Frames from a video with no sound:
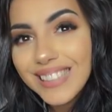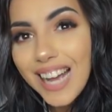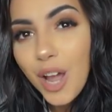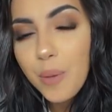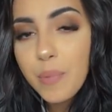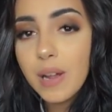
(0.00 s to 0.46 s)

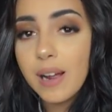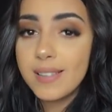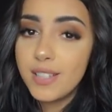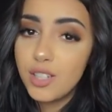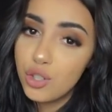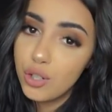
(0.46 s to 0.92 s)
I hope you
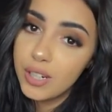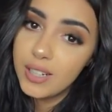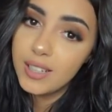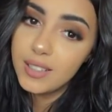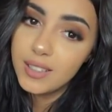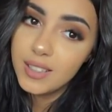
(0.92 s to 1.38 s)
guys enjoyed
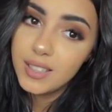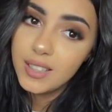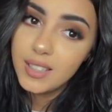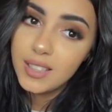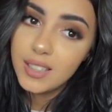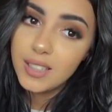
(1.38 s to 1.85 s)
it.
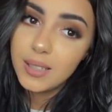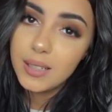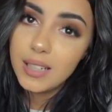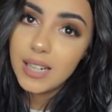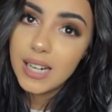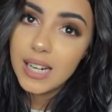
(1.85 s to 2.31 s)

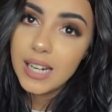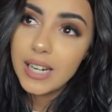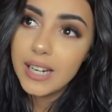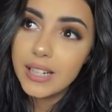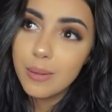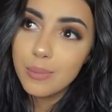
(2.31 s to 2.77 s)

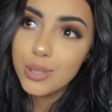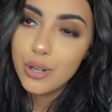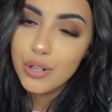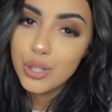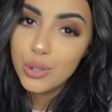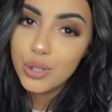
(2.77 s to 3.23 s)
And I'm
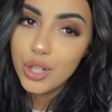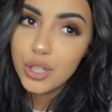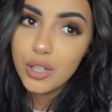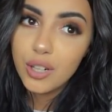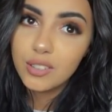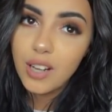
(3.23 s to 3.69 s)
sorry it took so
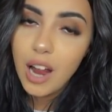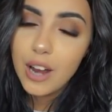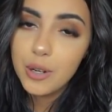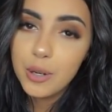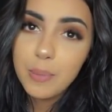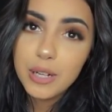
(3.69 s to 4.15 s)
long. I
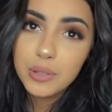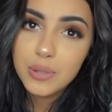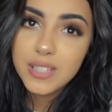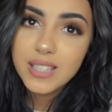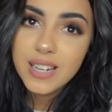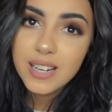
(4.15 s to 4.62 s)
know my
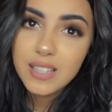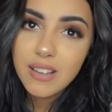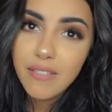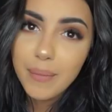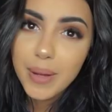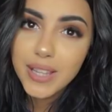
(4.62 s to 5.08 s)
daughter's now
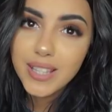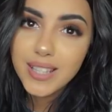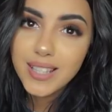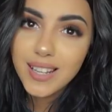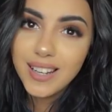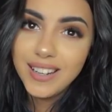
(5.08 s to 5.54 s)
7
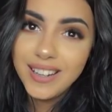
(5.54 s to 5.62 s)
months.